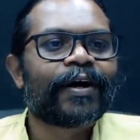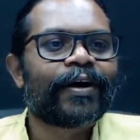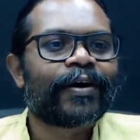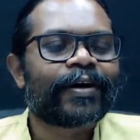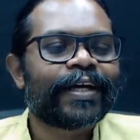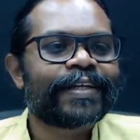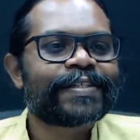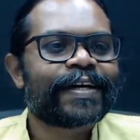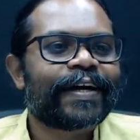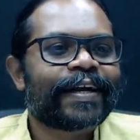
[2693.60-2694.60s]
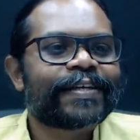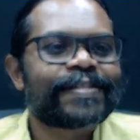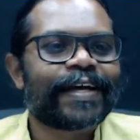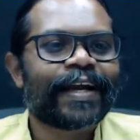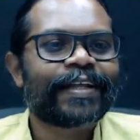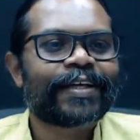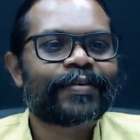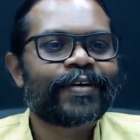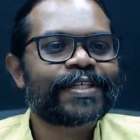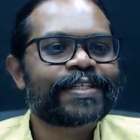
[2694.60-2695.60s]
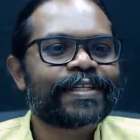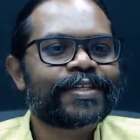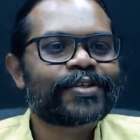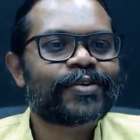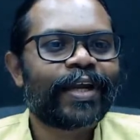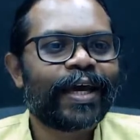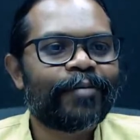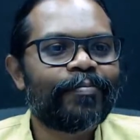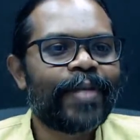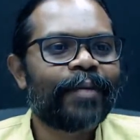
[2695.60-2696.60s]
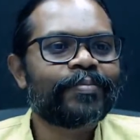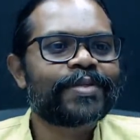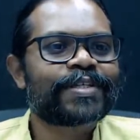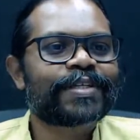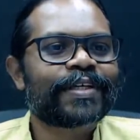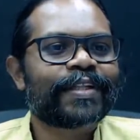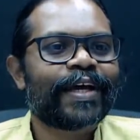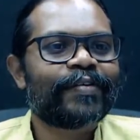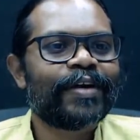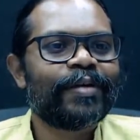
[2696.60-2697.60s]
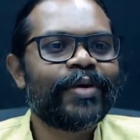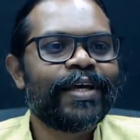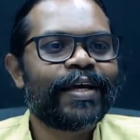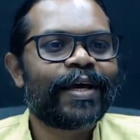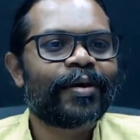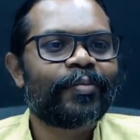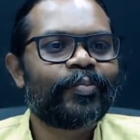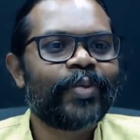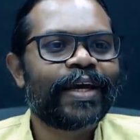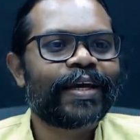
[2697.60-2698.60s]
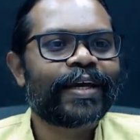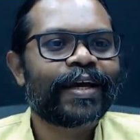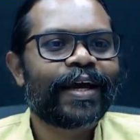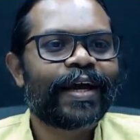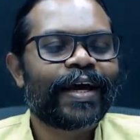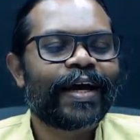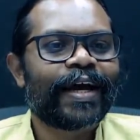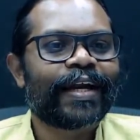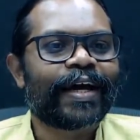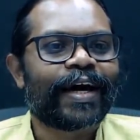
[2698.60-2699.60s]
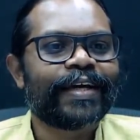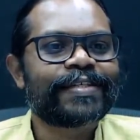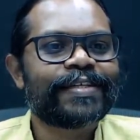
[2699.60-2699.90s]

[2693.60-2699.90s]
All right. right, Jihan has another question. So, like MEMS, there will be a PIC and IC